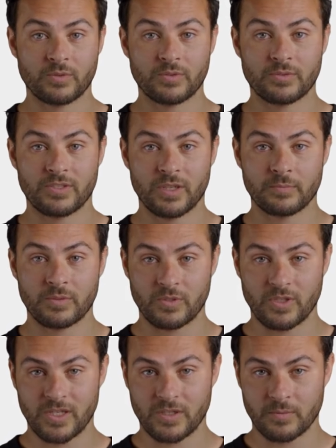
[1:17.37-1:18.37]
to
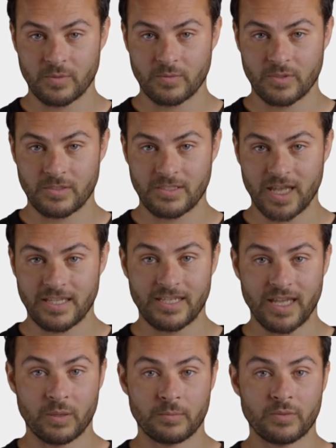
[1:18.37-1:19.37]

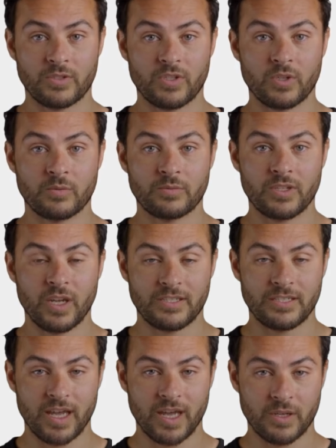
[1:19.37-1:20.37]

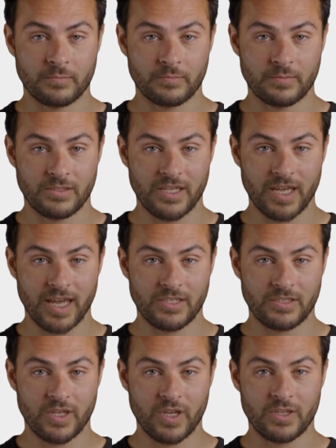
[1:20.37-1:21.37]
www.capitalown.com
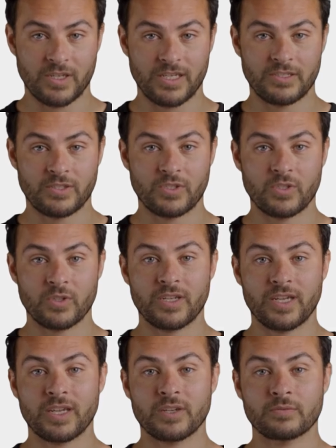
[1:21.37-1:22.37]
and log in to your
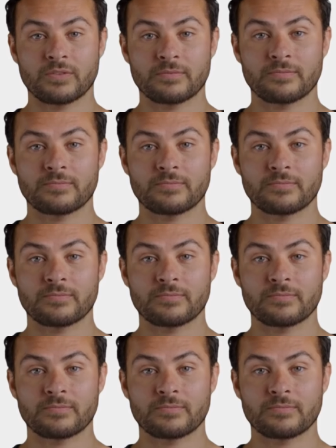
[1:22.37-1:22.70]
account.